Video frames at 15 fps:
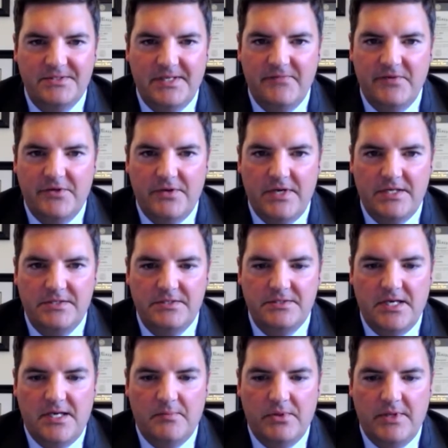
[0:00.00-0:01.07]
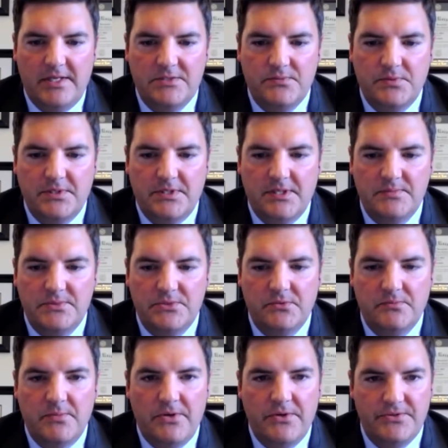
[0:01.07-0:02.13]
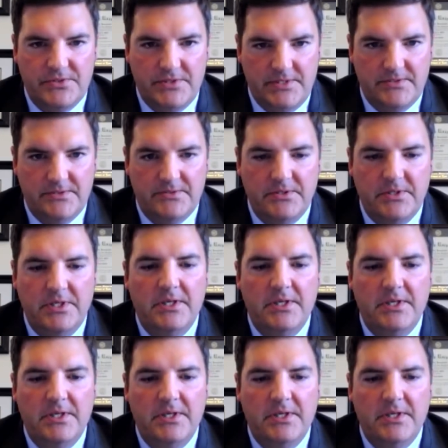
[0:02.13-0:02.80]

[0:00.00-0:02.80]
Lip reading: Every crash is complex when it comes to a motorcycle.